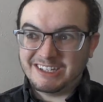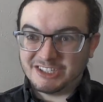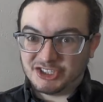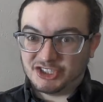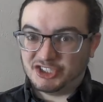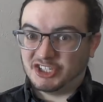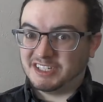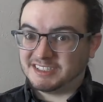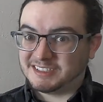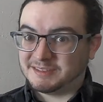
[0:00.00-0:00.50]

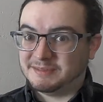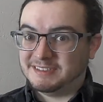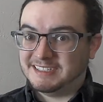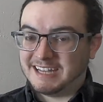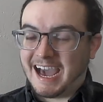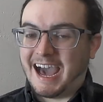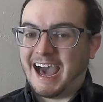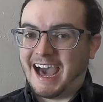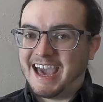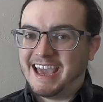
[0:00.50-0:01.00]
just
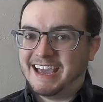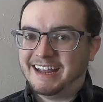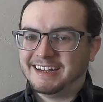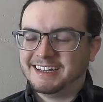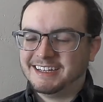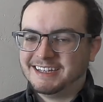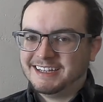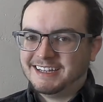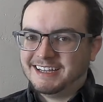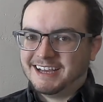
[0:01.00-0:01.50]
died
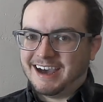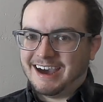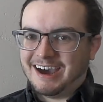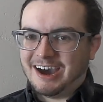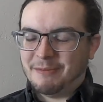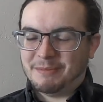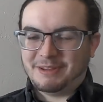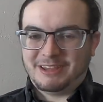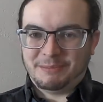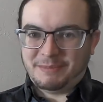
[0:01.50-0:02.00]

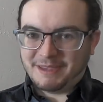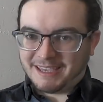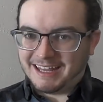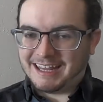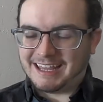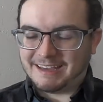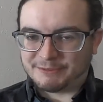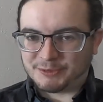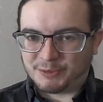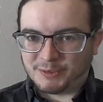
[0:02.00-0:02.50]
at the
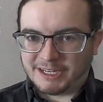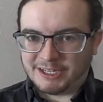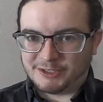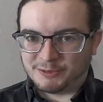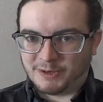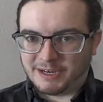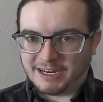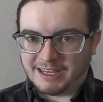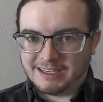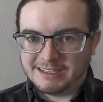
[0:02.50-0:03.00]
beginning of
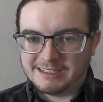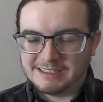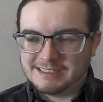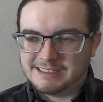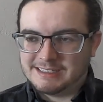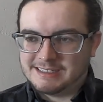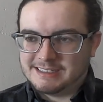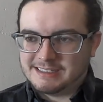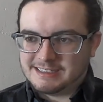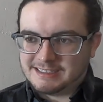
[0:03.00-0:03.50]
2020.
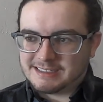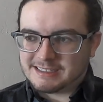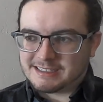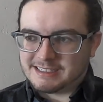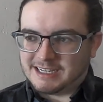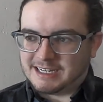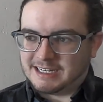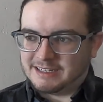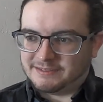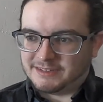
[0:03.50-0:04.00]

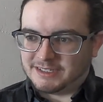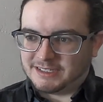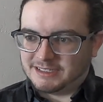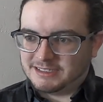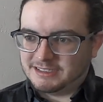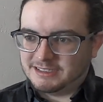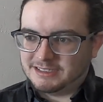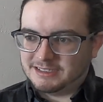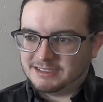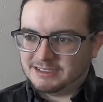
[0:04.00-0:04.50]
Kind of a
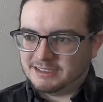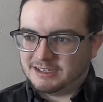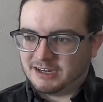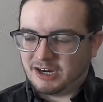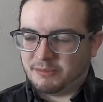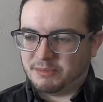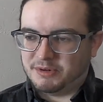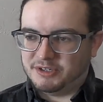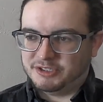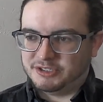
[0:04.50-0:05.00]

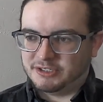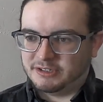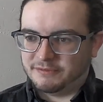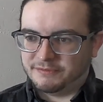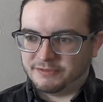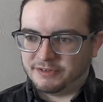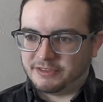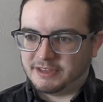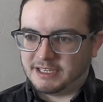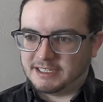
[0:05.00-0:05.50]
harbinger
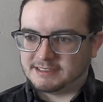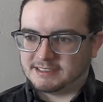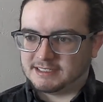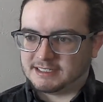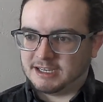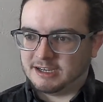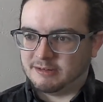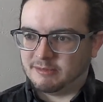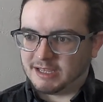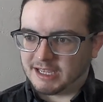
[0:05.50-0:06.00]
for things to
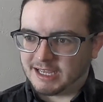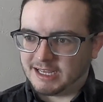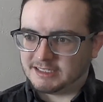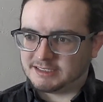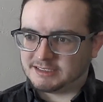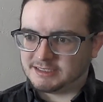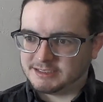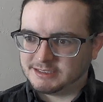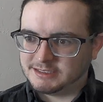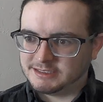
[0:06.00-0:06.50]
come, I
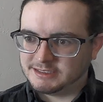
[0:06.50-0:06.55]
guess.